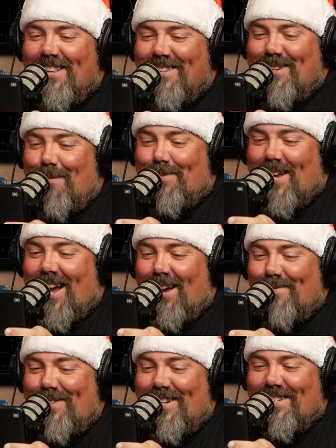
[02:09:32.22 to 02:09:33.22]

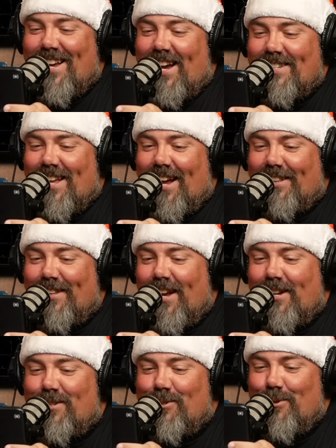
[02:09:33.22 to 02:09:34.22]
Sometimes these guys act
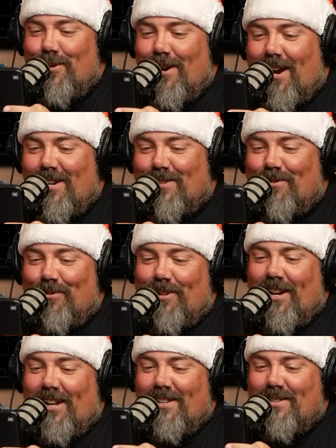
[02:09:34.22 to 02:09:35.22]
like junior high school
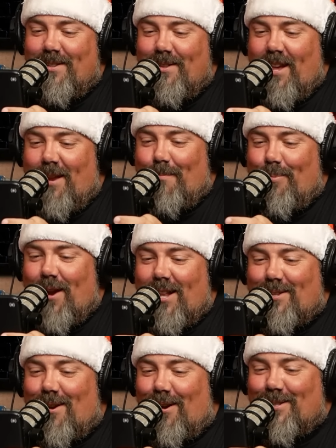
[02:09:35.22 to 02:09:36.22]
kids. Then
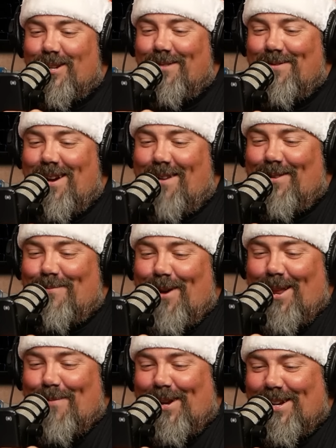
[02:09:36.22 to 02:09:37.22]
Brett talks over
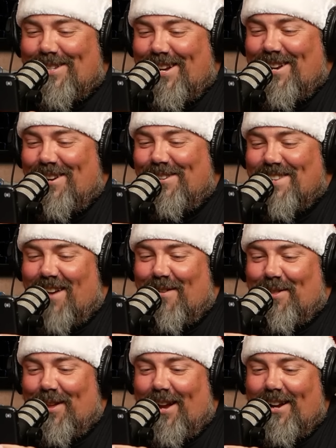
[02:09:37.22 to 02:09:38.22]
everybody because he knows
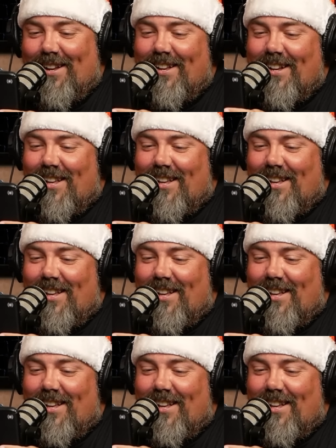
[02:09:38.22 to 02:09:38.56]
everything.